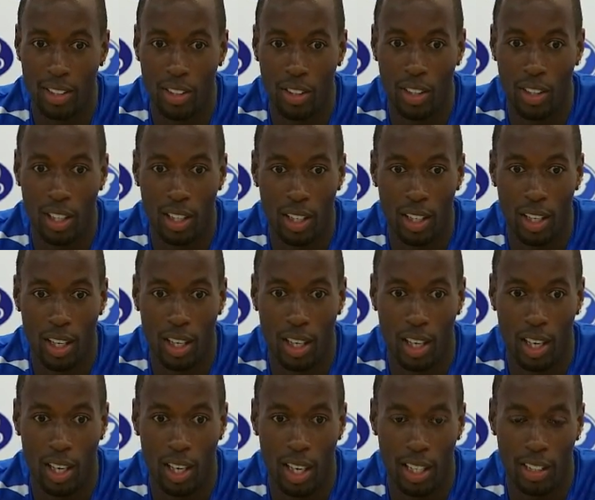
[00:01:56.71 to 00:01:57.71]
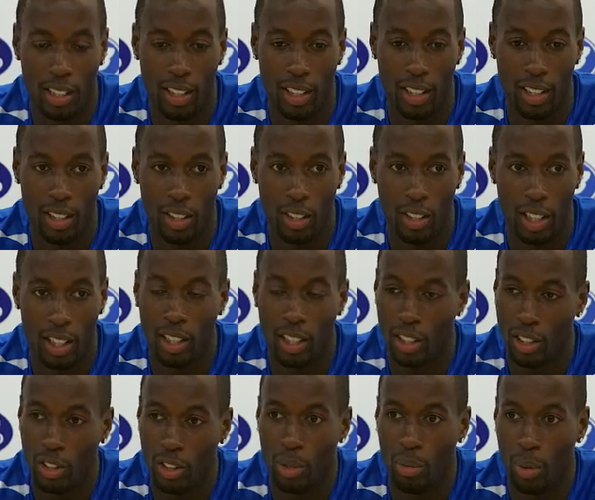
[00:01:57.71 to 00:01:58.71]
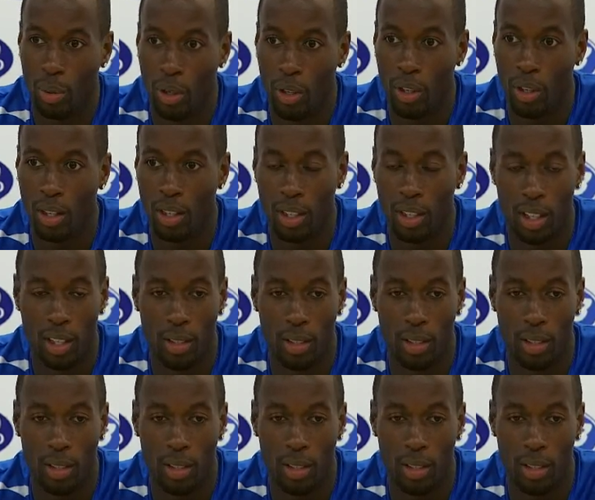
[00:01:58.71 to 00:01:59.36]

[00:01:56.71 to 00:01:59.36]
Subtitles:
I like to get touched on the ball.